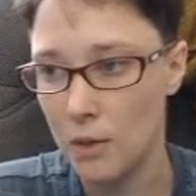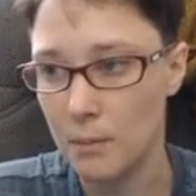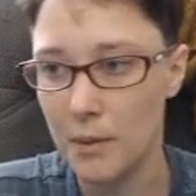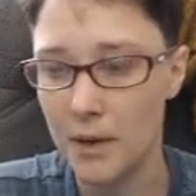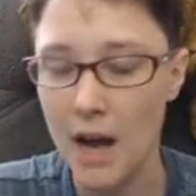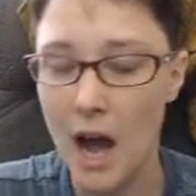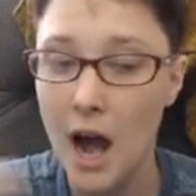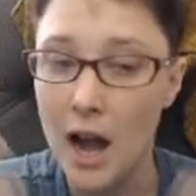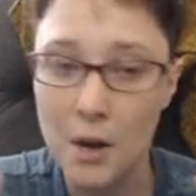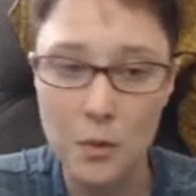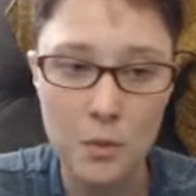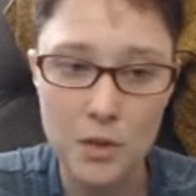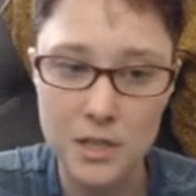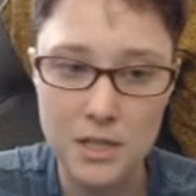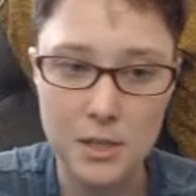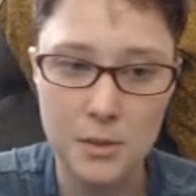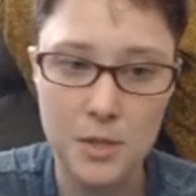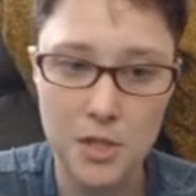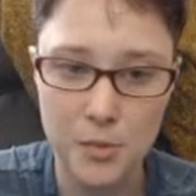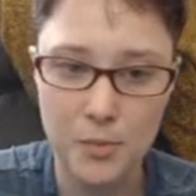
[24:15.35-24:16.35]
but I would
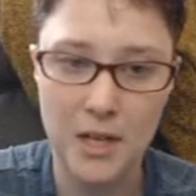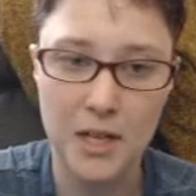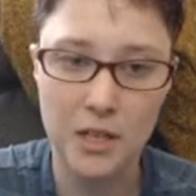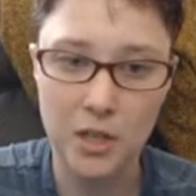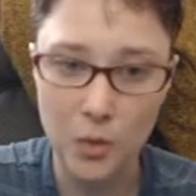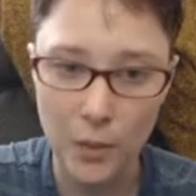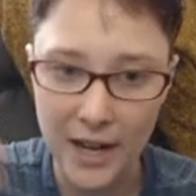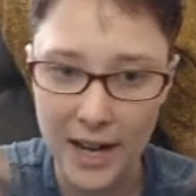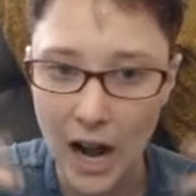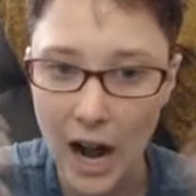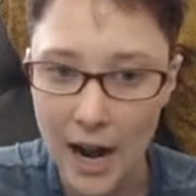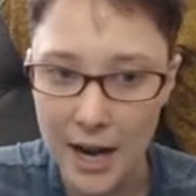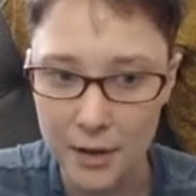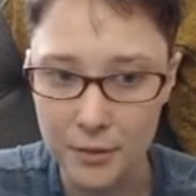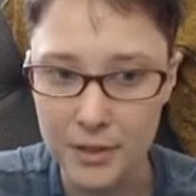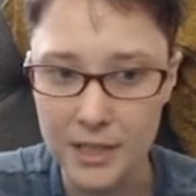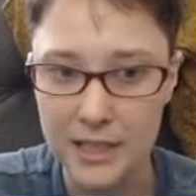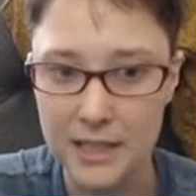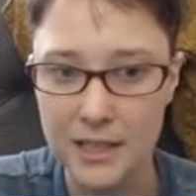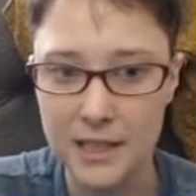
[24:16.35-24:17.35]
suspect, the way I
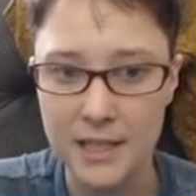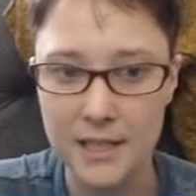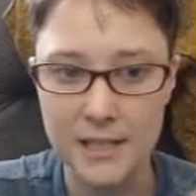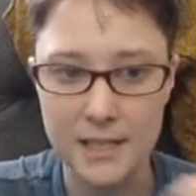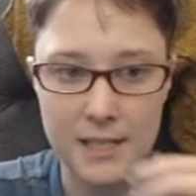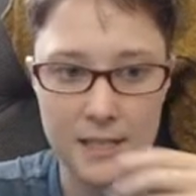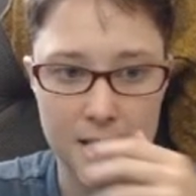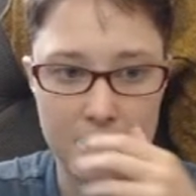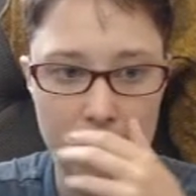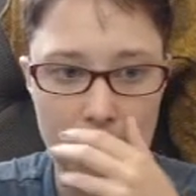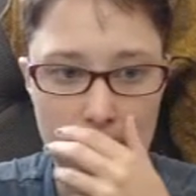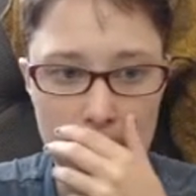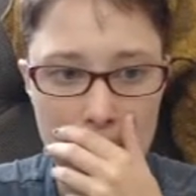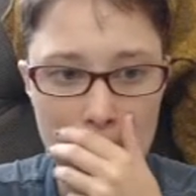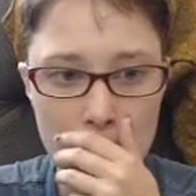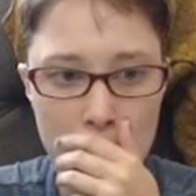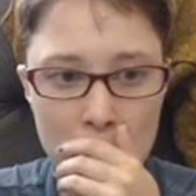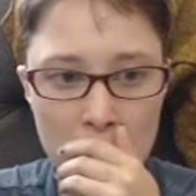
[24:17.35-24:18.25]
read this, is that